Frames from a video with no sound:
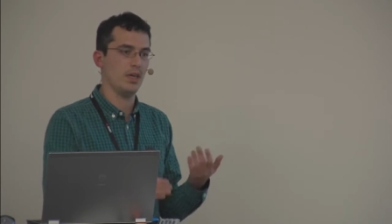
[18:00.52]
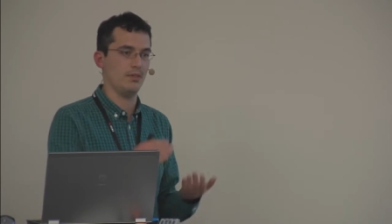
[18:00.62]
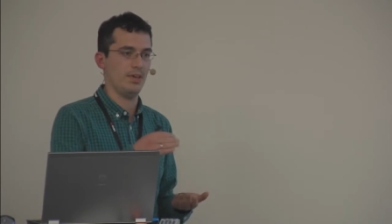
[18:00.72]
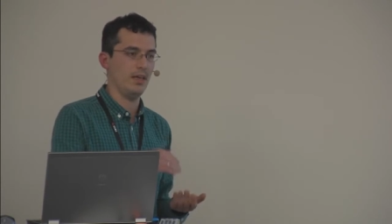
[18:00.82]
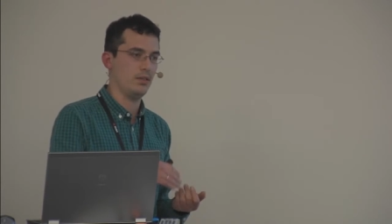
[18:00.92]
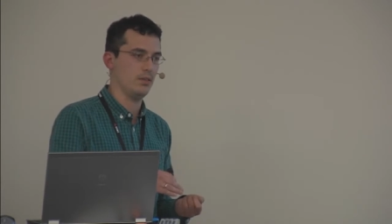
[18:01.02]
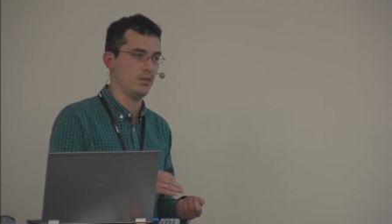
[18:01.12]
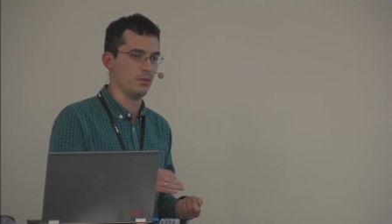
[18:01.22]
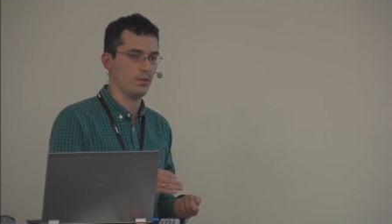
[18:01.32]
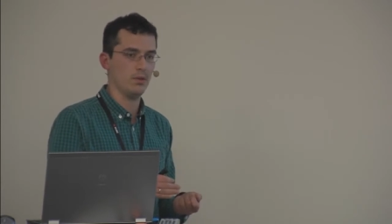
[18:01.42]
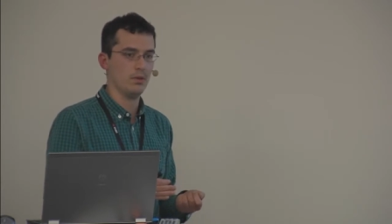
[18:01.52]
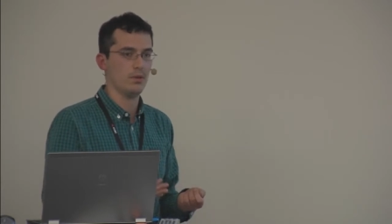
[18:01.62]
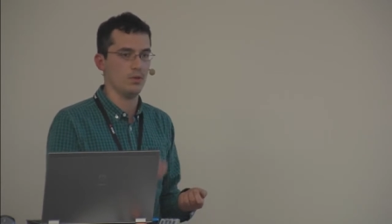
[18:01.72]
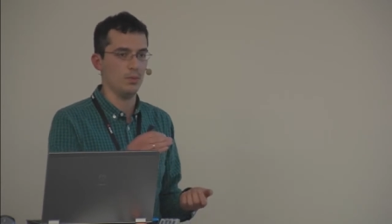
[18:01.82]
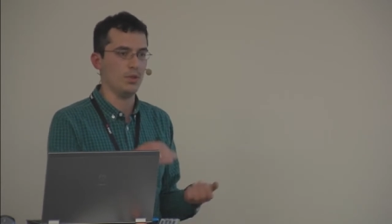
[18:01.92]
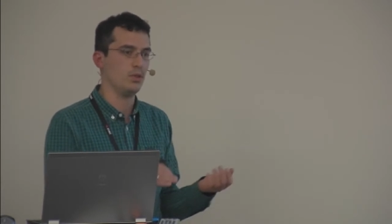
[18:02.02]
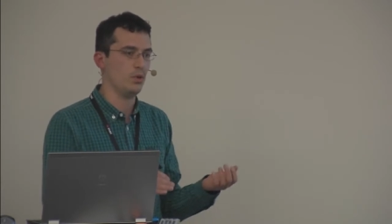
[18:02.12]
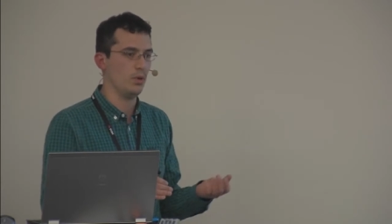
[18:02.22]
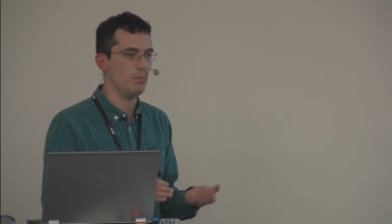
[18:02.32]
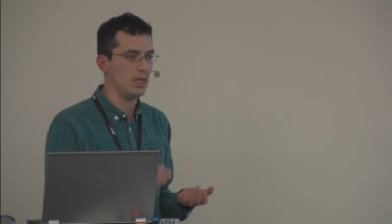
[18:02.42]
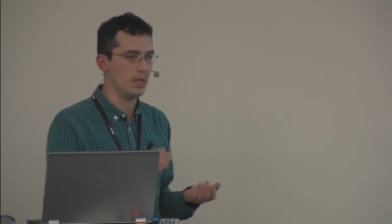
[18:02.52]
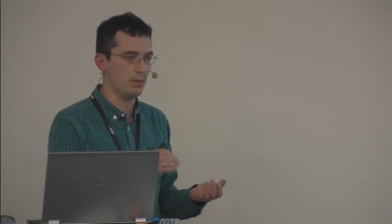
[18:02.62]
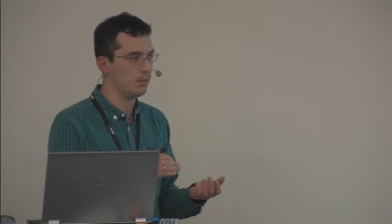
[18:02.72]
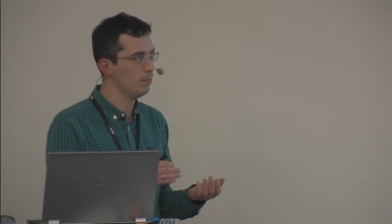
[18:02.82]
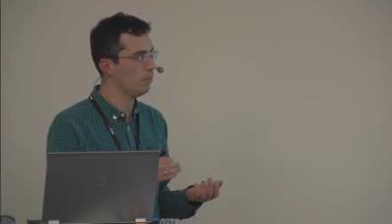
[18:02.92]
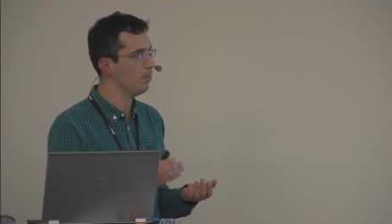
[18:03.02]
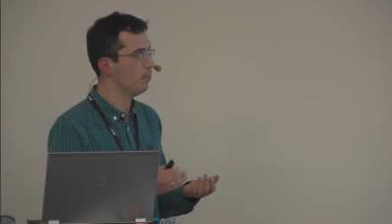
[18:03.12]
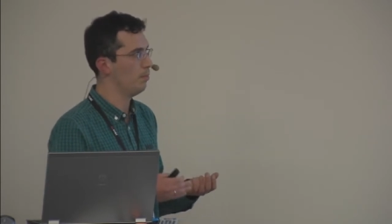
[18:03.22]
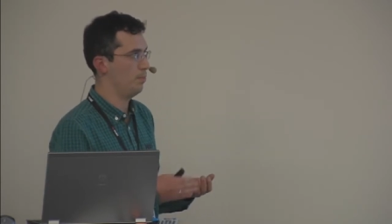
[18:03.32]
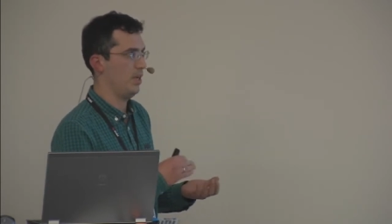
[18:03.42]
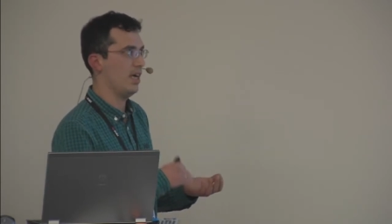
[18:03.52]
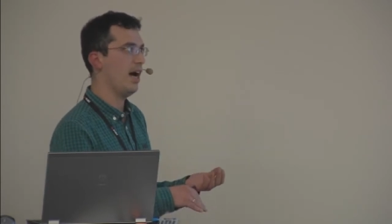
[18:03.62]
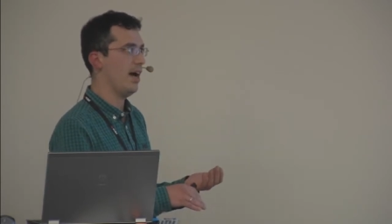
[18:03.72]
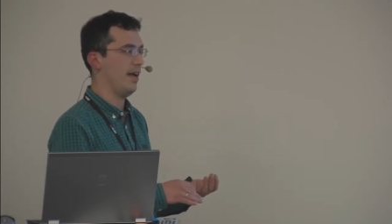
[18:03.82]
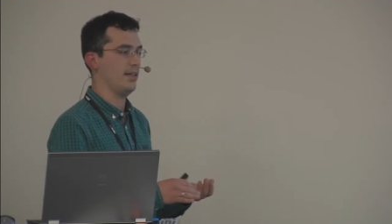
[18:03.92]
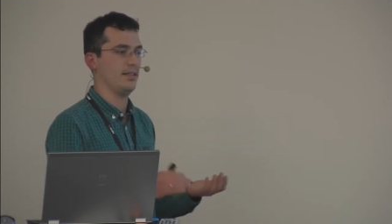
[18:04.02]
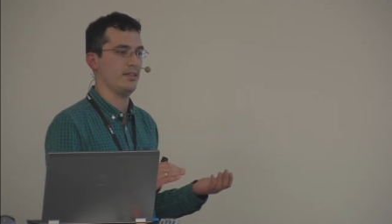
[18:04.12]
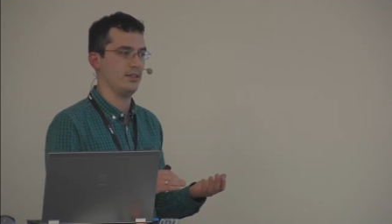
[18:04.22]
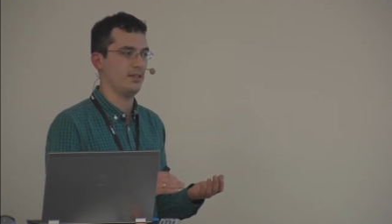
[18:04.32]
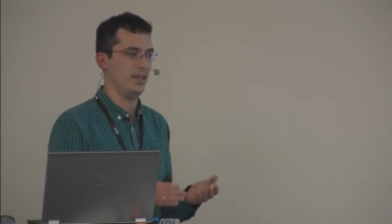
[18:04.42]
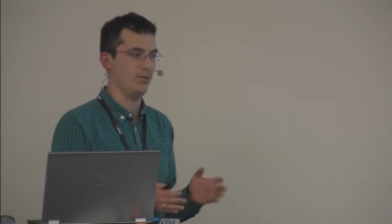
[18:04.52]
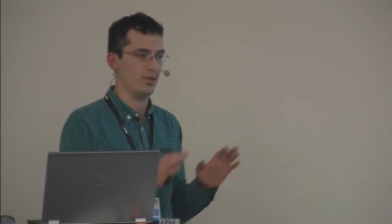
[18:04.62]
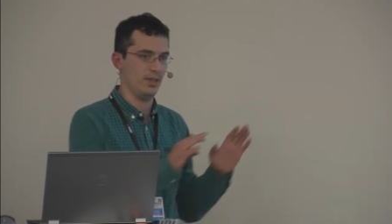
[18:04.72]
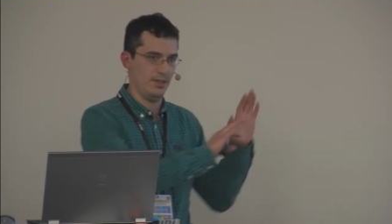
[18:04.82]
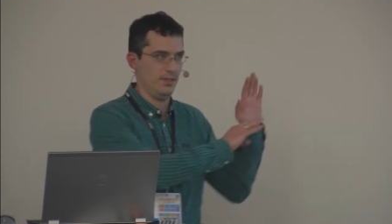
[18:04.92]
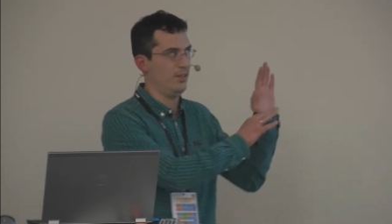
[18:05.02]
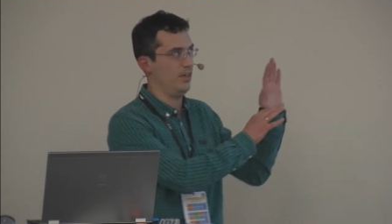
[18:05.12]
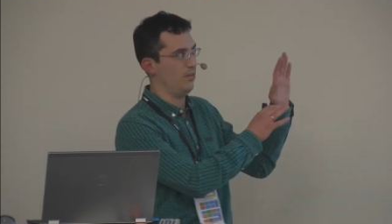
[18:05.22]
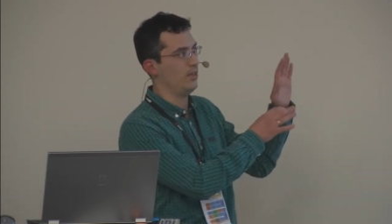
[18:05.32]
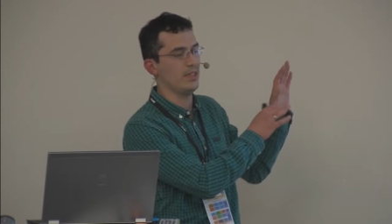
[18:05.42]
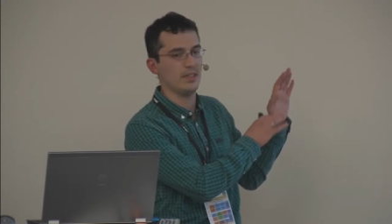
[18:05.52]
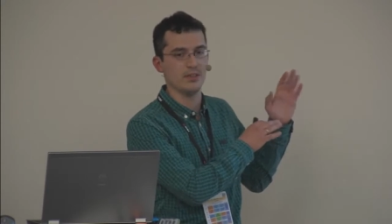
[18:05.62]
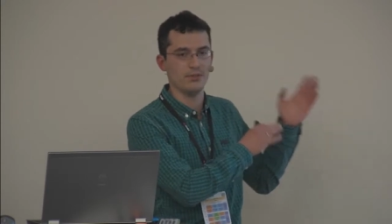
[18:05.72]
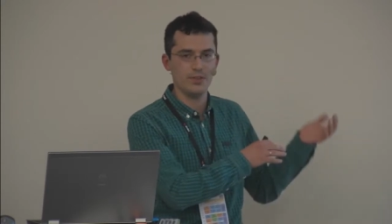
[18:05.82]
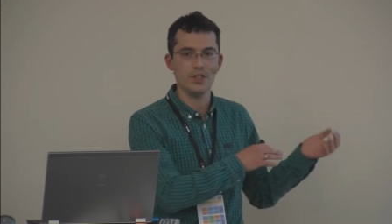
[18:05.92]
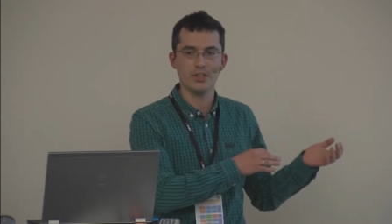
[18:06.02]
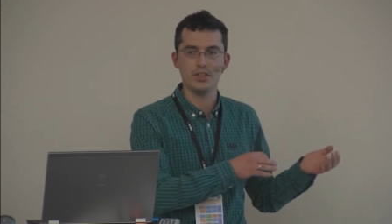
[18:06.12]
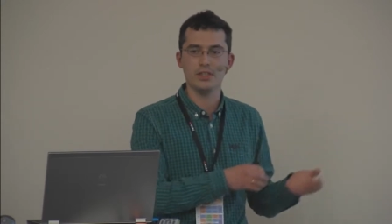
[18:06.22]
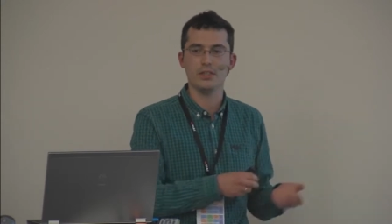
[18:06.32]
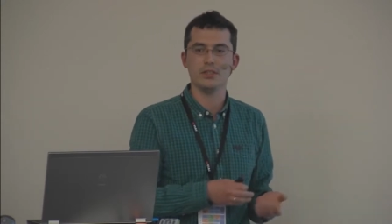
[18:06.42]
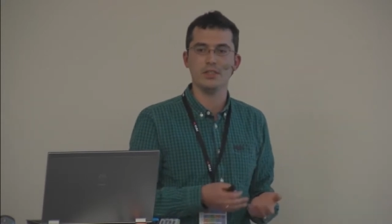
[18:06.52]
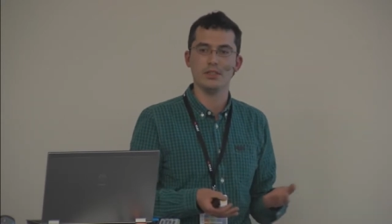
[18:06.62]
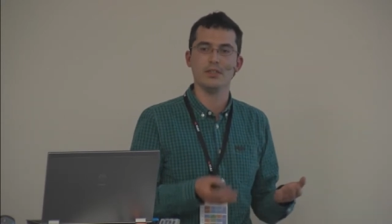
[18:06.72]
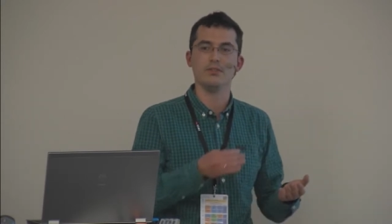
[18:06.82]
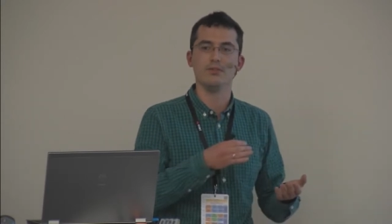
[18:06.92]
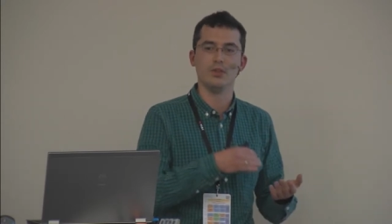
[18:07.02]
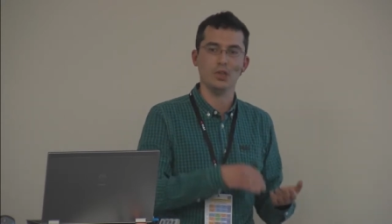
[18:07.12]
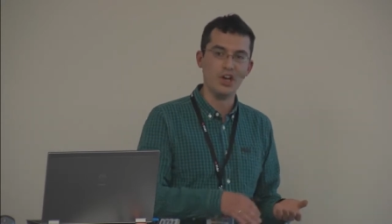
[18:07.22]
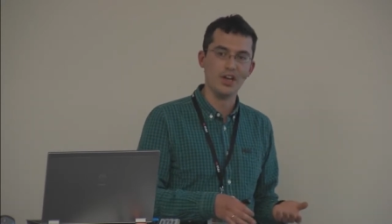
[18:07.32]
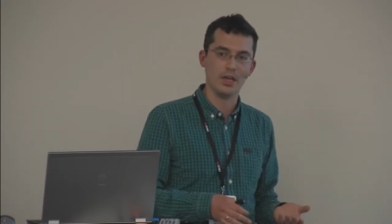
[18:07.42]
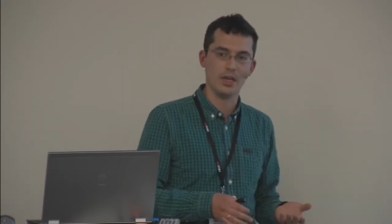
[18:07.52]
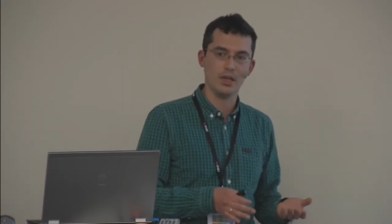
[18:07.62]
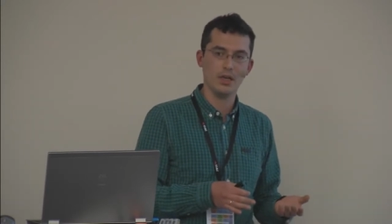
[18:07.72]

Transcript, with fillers: kind of had to almost do a mini PI exercise to say, well, you know, this isn't finished, this is designed for learning.